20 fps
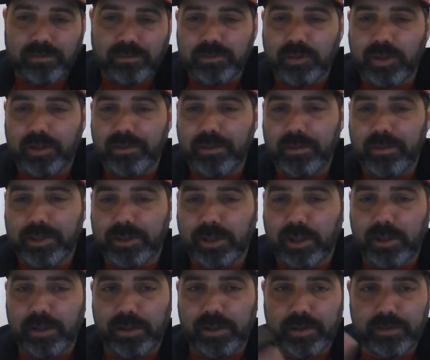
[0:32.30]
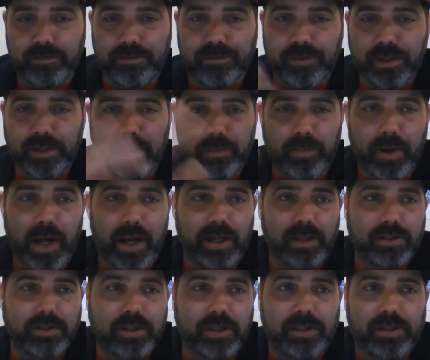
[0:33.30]
Don't even get me started on funky
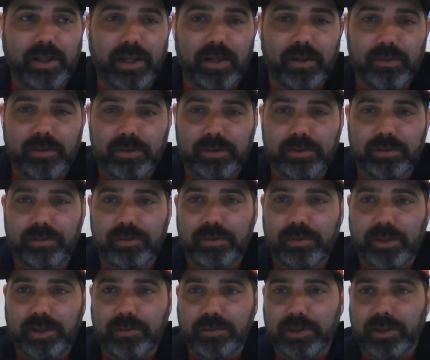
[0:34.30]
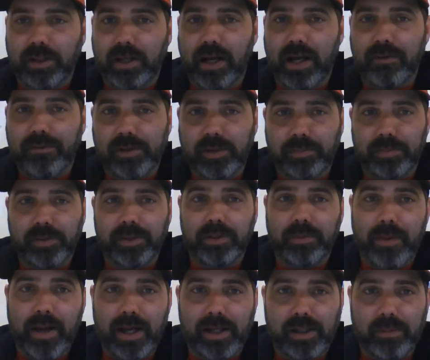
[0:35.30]
brackets like that when teams start having to play
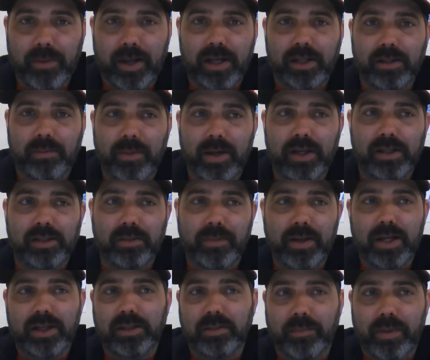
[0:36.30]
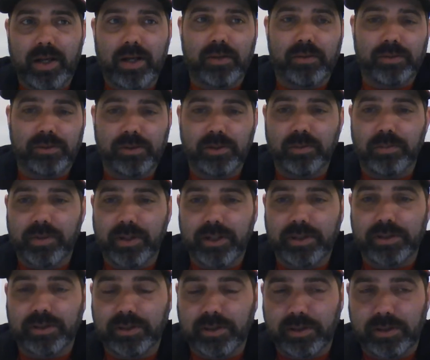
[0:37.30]
back-to-back-to-back-to-back with no
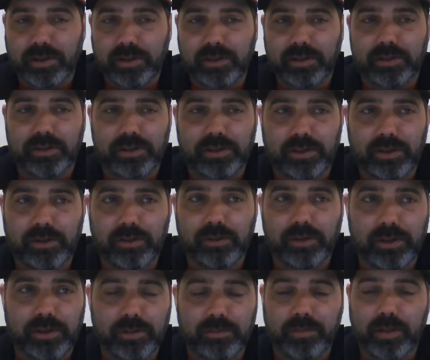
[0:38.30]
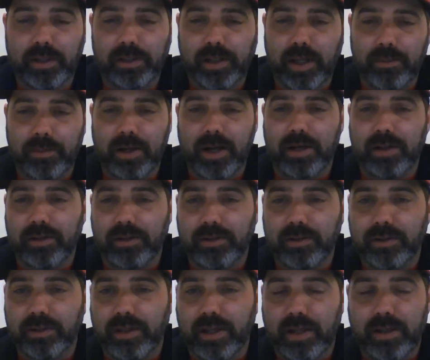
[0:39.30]
breaks or anything. It's just annoying. By the time we got to the
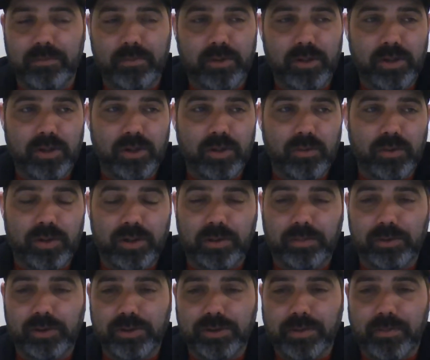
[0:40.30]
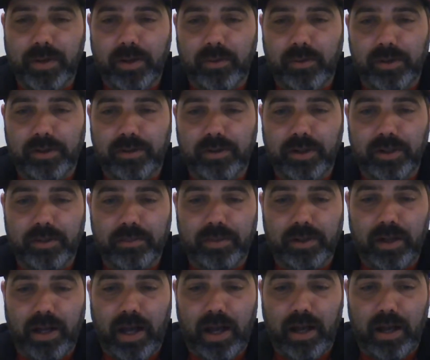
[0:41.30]
third game, we ended up losing by one run,
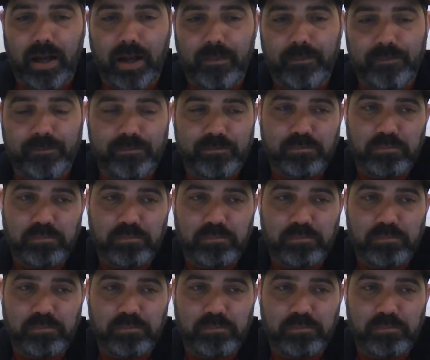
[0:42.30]
but